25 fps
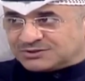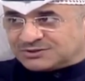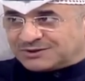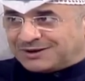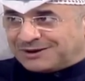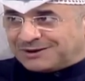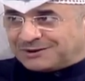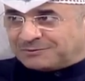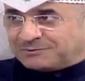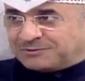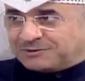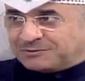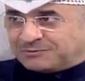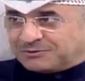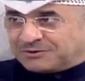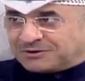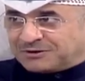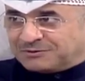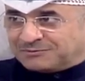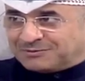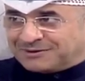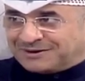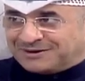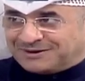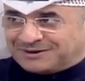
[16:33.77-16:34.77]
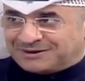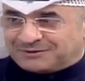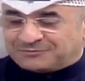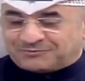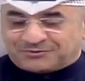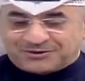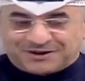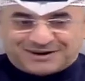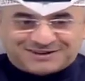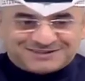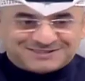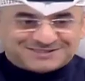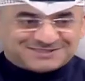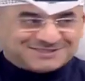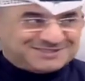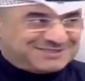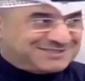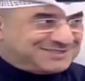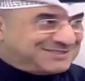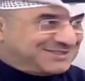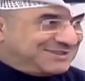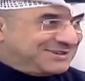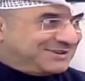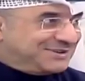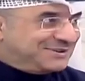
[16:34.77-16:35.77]
A lot of people complaining prices,
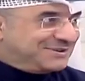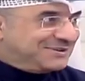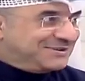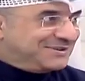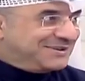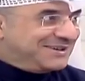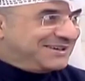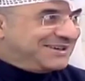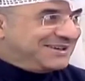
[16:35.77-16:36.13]
you know.